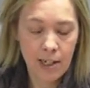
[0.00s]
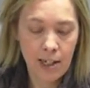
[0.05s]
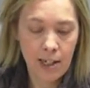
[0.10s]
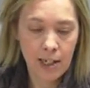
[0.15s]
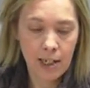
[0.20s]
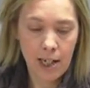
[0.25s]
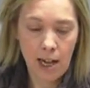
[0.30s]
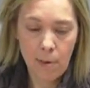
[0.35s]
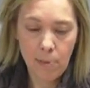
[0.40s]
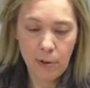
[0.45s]

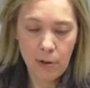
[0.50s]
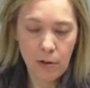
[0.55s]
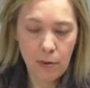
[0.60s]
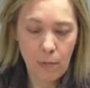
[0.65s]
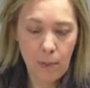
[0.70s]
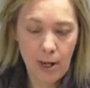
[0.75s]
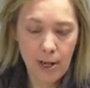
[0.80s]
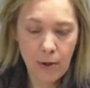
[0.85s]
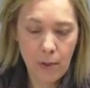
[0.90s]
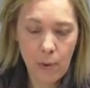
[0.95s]
Come Learn
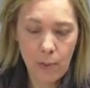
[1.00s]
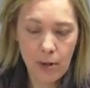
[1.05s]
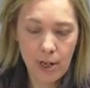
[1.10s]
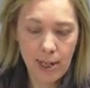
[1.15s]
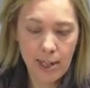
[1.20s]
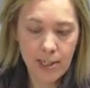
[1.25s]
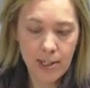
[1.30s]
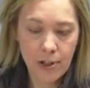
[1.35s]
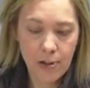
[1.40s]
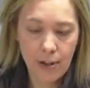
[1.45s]
Why Coding
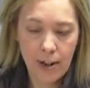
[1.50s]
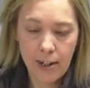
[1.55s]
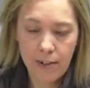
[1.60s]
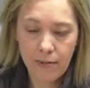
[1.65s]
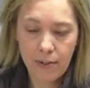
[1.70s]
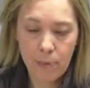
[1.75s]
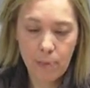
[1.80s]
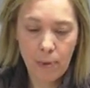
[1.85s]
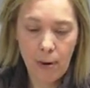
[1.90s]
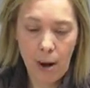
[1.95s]
is great
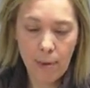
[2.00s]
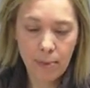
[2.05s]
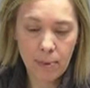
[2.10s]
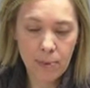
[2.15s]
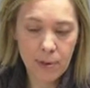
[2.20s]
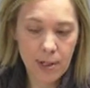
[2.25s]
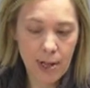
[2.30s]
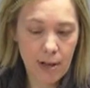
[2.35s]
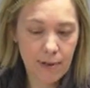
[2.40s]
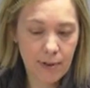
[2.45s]
for problem
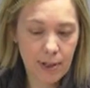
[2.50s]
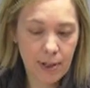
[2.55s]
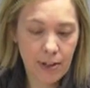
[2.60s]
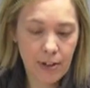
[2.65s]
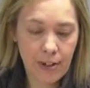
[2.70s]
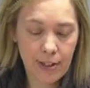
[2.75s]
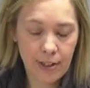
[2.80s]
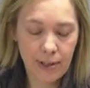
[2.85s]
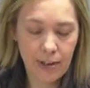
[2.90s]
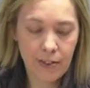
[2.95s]
solving,
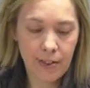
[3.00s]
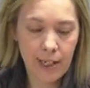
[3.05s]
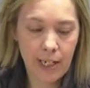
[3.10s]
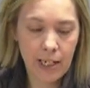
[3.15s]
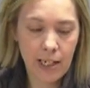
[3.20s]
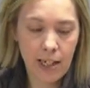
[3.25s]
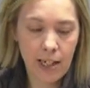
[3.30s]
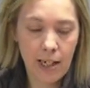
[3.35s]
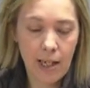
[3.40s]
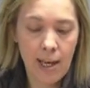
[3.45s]
critical
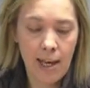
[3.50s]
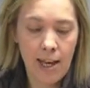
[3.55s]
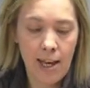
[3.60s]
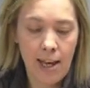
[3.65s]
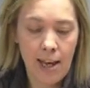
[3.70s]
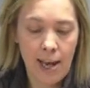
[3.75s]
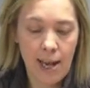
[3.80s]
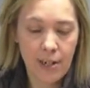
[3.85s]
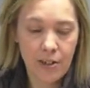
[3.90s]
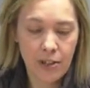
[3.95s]
thinking,
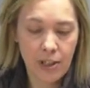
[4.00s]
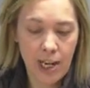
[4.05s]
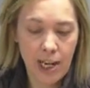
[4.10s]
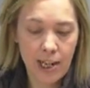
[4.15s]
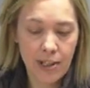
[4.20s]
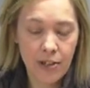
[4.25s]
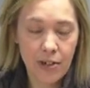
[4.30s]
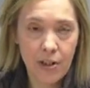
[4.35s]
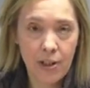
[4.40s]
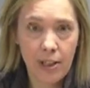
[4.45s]

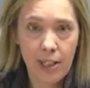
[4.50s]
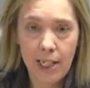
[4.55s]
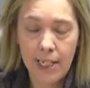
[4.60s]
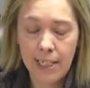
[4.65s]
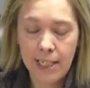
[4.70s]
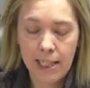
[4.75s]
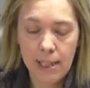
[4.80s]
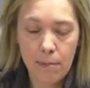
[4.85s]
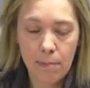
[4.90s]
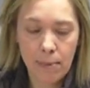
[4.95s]
educational, and
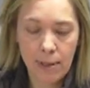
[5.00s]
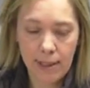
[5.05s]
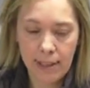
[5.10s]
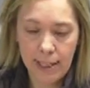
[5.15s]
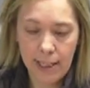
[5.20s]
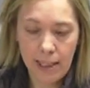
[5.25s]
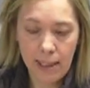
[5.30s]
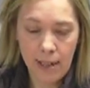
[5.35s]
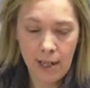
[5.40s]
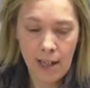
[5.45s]
team
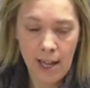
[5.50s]
building.